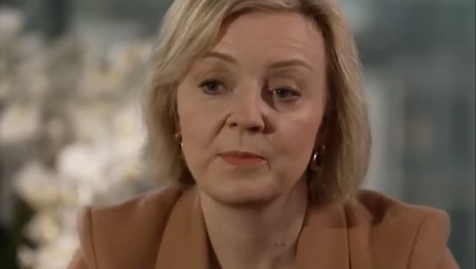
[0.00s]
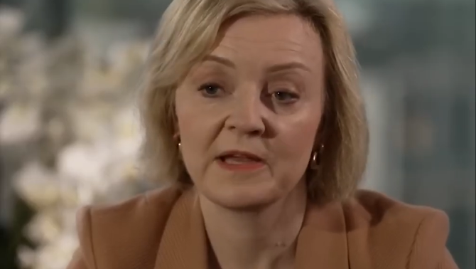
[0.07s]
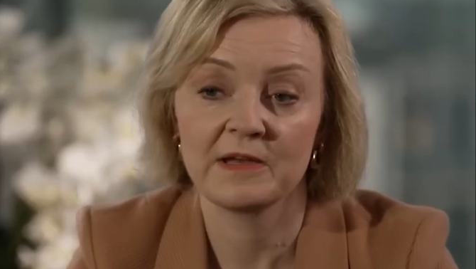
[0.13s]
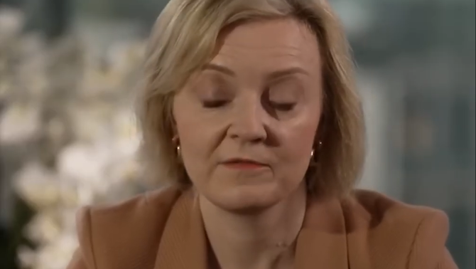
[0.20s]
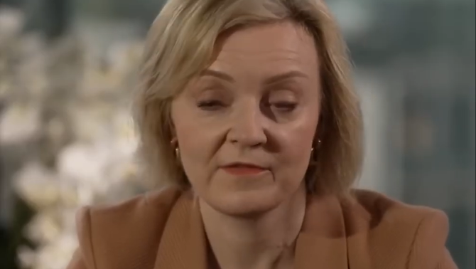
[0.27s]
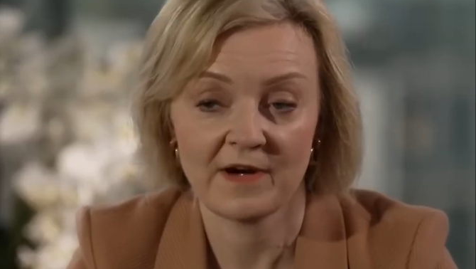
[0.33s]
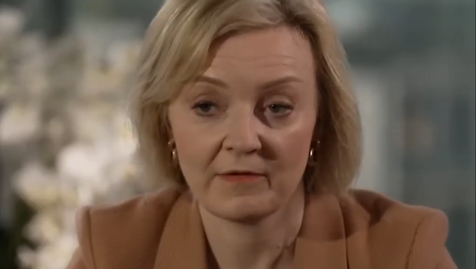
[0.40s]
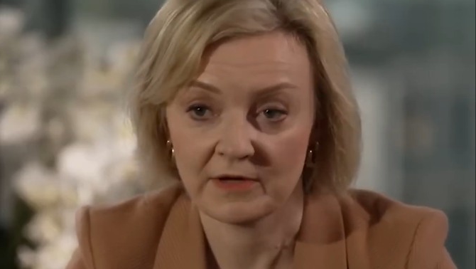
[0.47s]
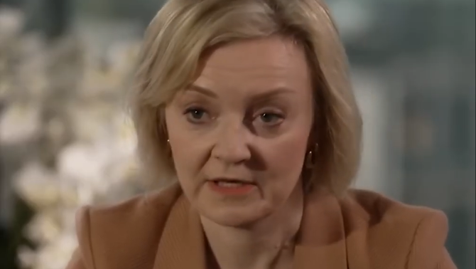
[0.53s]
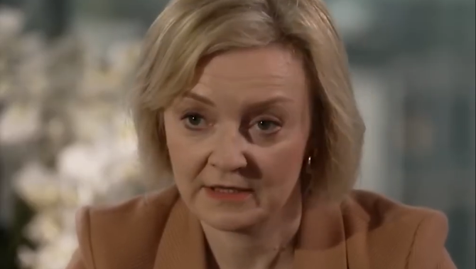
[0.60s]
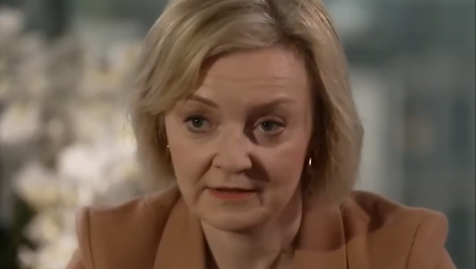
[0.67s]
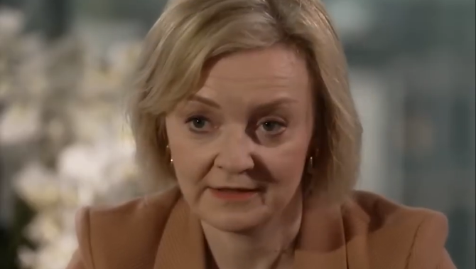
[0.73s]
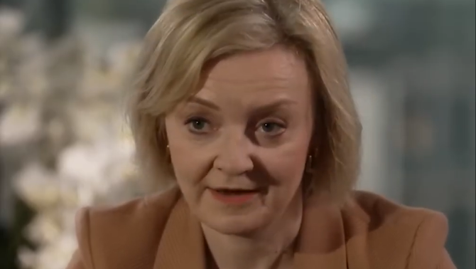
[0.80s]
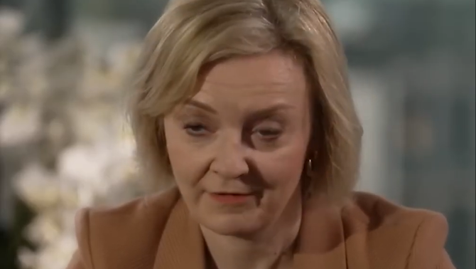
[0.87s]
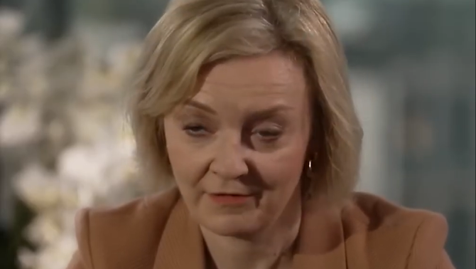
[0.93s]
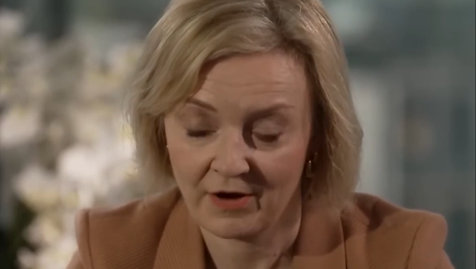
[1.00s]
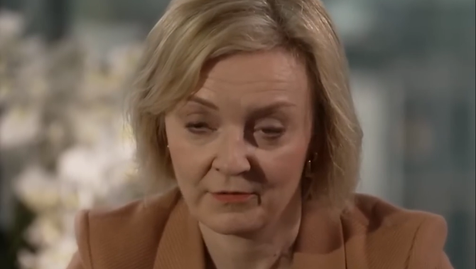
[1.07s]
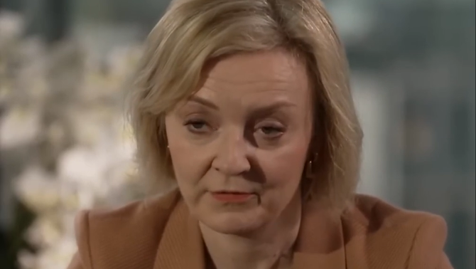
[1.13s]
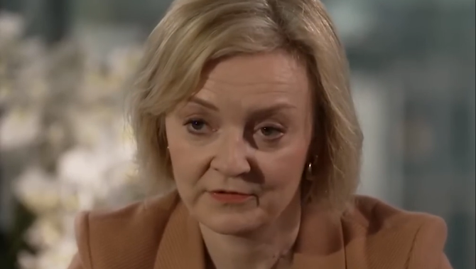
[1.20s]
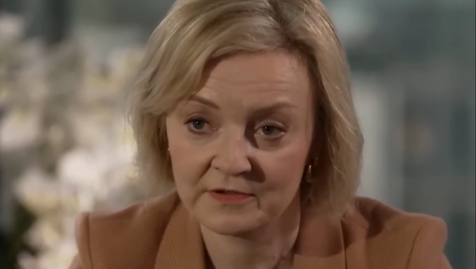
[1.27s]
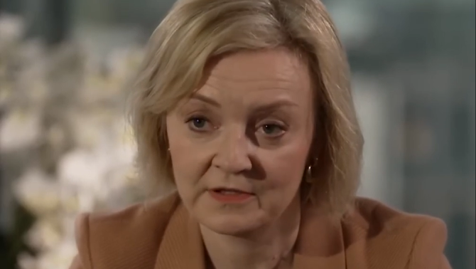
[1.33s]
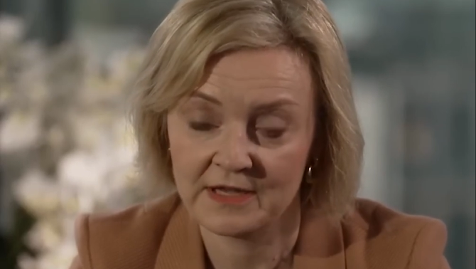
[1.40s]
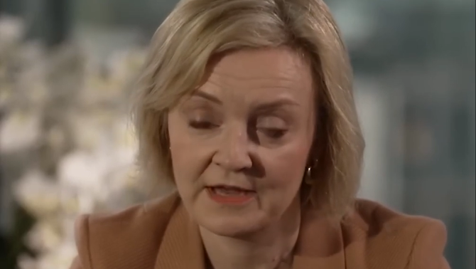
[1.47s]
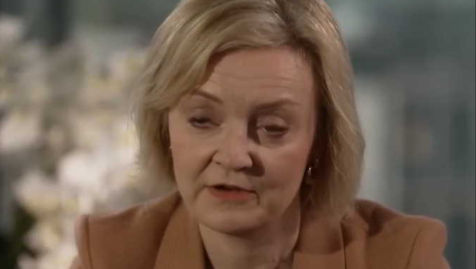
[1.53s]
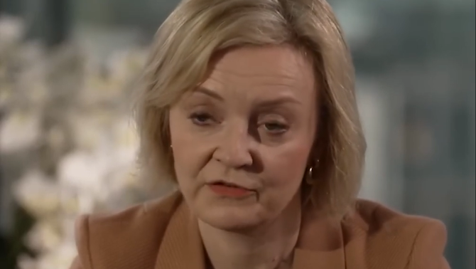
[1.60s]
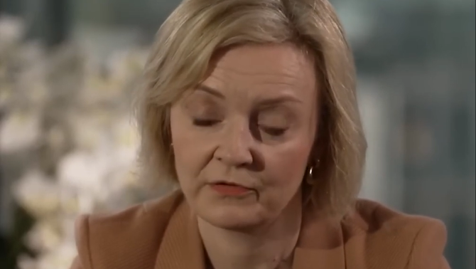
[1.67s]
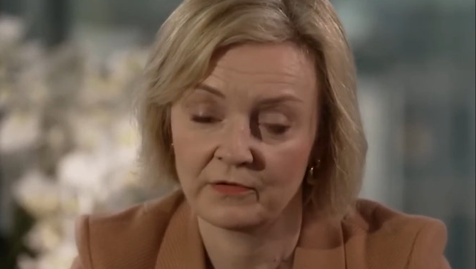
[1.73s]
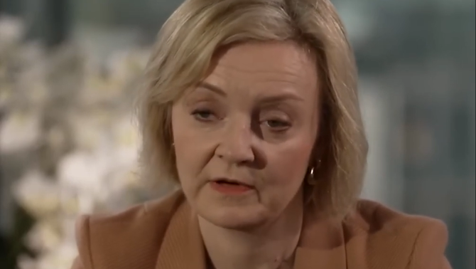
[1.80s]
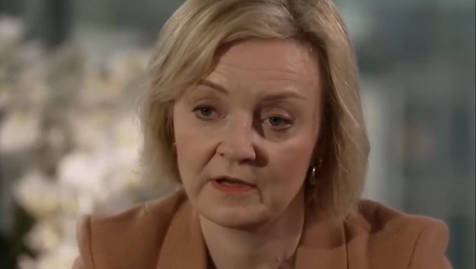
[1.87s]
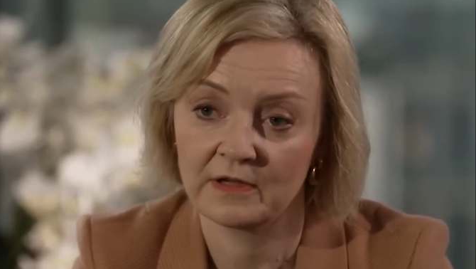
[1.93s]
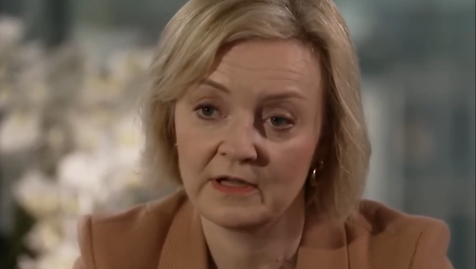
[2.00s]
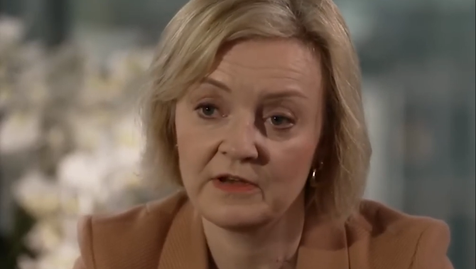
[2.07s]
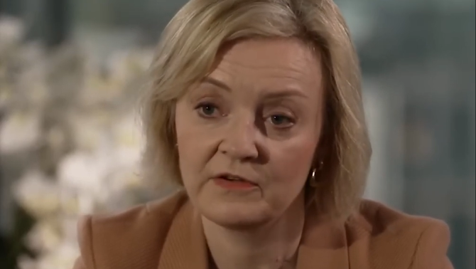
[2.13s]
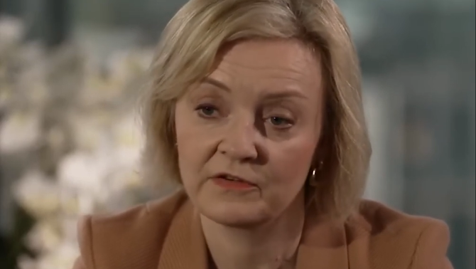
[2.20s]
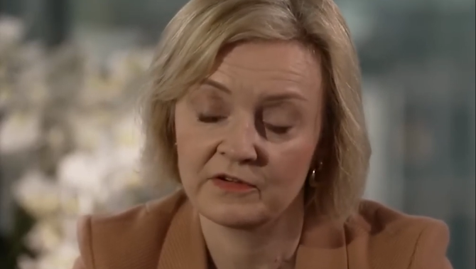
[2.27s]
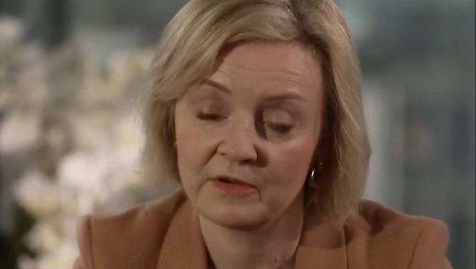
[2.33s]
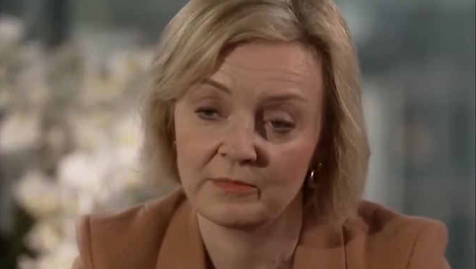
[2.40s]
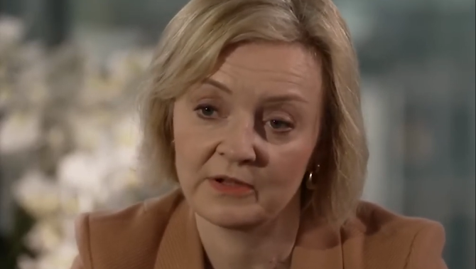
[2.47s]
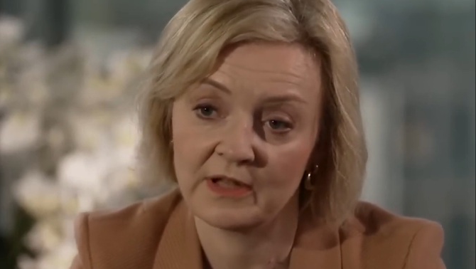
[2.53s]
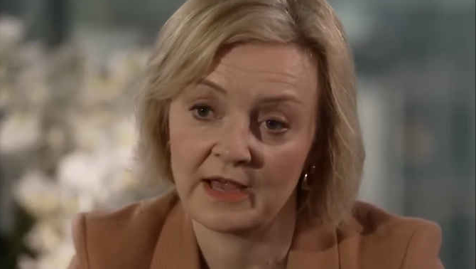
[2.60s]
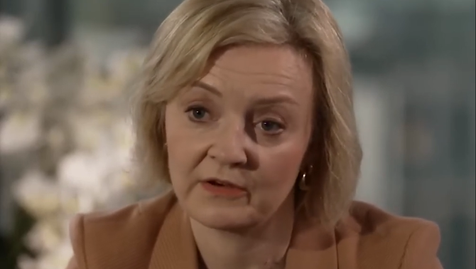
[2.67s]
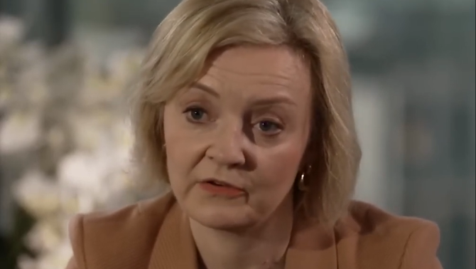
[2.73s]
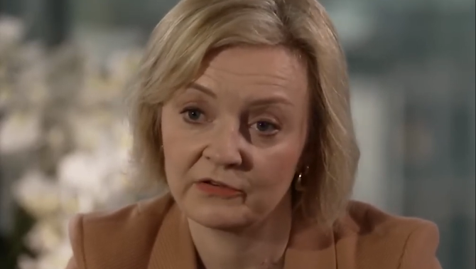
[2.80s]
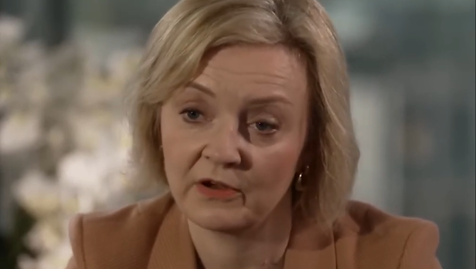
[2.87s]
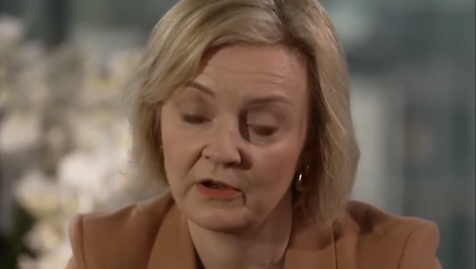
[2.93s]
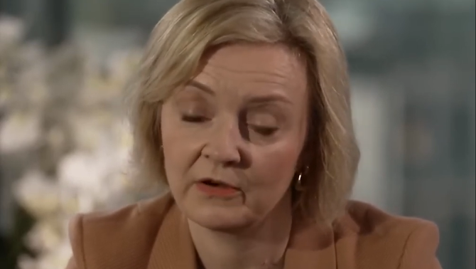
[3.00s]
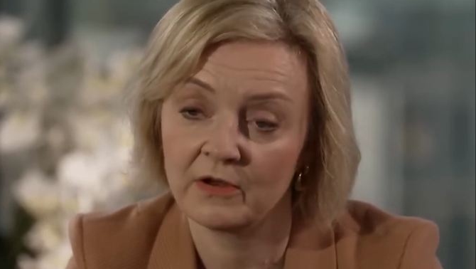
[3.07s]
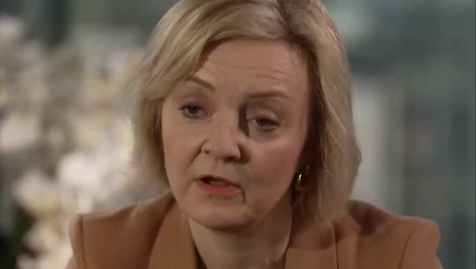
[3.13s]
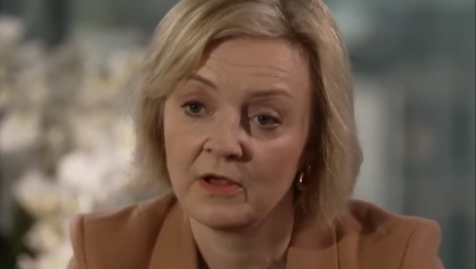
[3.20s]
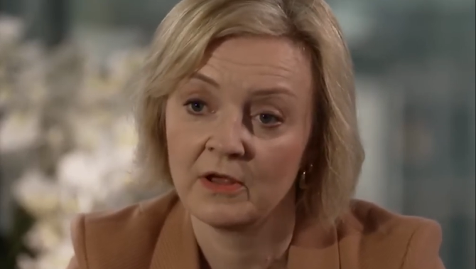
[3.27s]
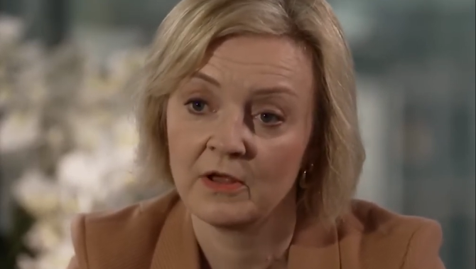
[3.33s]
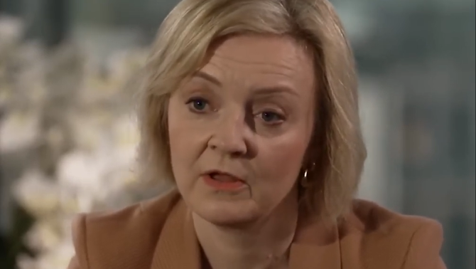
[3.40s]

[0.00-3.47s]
been very clear, and I was clear during the leadership election